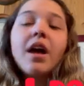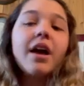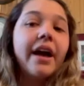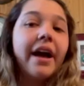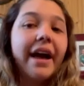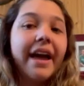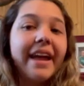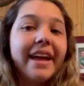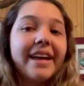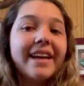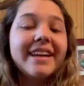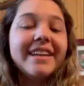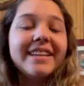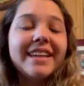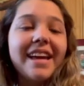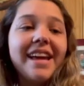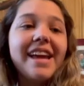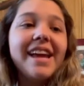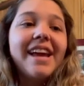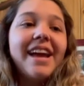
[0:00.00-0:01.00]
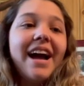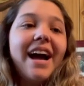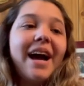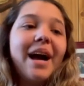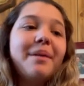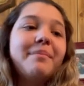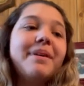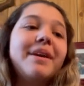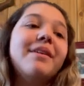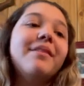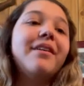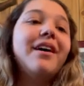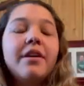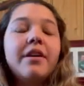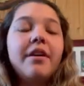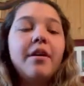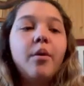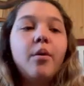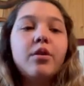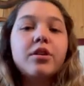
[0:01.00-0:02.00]
And it also
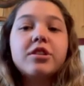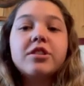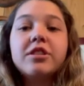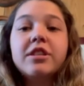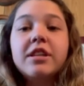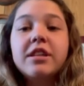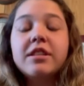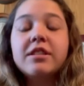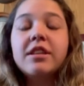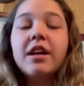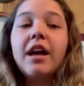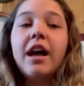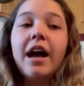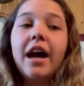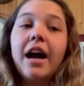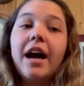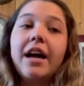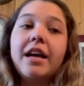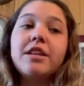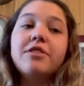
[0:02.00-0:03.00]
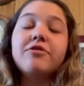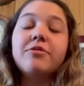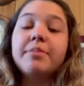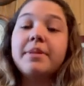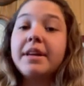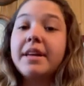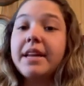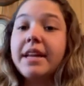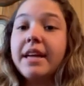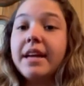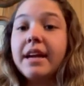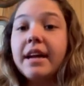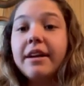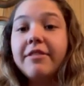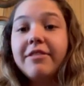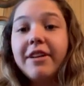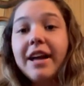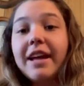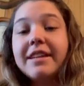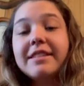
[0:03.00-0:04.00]
horses' eyes from getting
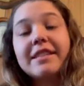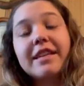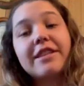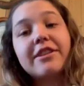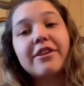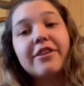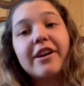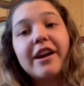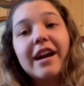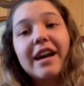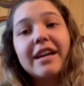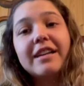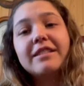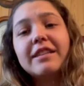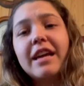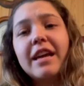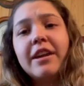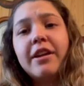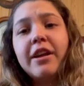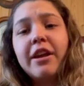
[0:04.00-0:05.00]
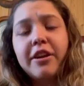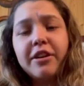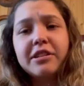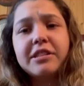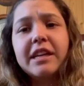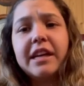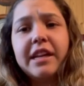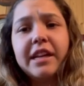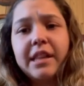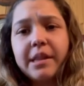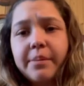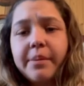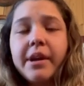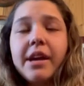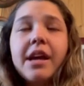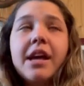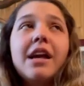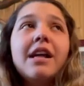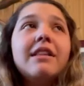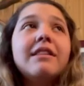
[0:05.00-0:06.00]
flies in their eyes and irritating them.
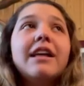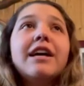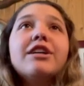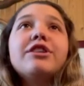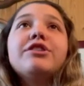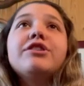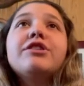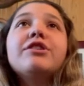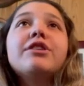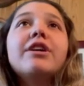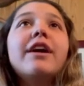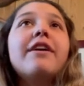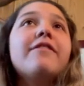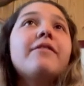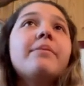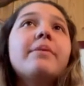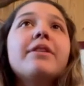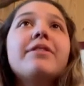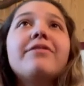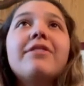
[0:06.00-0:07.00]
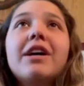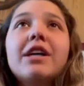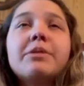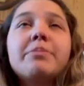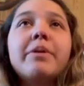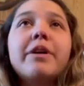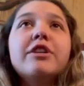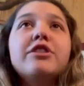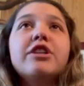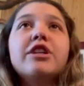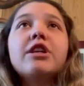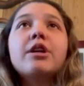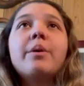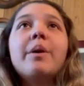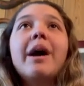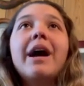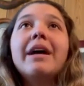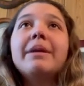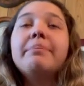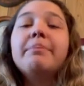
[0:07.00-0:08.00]
Last year, even with fly spray, Jericho
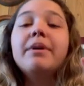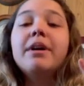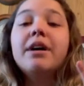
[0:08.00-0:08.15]
had